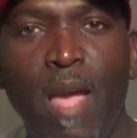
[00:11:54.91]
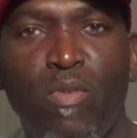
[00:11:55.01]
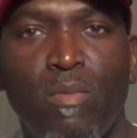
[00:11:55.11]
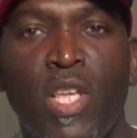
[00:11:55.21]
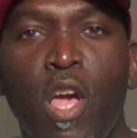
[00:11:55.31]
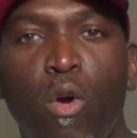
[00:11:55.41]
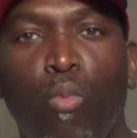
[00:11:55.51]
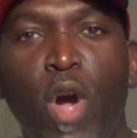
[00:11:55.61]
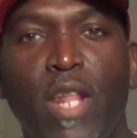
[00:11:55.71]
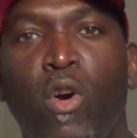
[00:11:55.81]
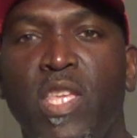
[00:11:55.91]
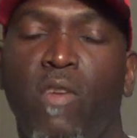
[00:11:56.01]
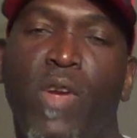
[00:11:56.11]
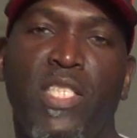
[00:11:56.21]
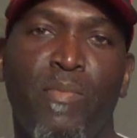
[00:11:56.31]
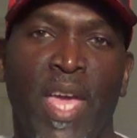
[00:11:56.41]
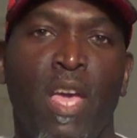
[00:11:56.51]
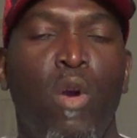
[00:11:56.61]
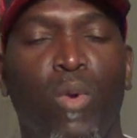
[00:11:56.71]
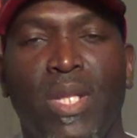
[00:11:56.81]
Abrams, what on your
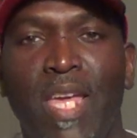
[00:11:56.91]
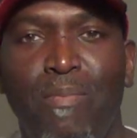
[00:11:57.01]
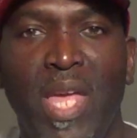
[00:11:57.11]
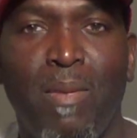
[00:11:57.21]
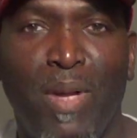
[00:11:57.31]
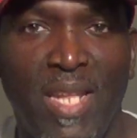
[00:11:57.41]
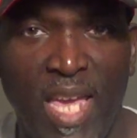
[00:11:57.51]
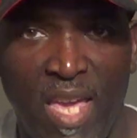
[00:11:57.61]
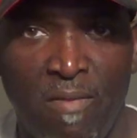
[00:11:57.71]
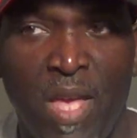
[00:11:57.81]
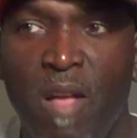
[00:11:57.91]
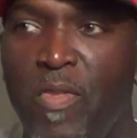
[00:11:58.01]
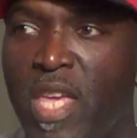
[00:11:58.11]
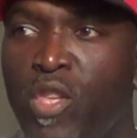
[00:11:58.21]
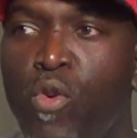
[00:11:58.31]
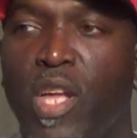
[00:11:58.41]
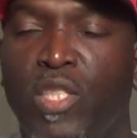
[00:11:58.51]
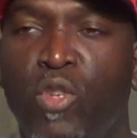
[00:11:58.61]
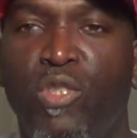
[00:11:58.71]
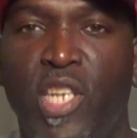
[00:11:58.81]
resume would lead me to believe that you
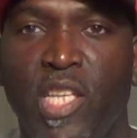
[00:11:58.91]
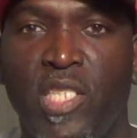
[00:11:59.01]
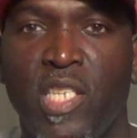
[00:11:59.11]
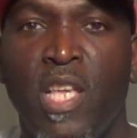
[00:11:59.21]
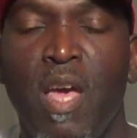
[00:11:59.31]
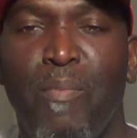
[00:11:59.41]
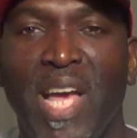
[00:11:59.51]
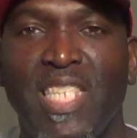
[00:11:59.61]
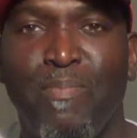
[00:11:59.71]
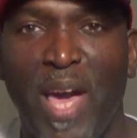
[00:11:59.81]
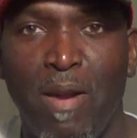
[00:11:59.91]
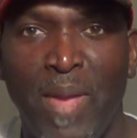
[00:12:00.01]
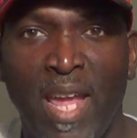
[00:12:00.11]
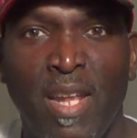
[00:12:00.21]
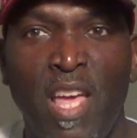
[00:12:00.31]
could do justice by Spider-Man?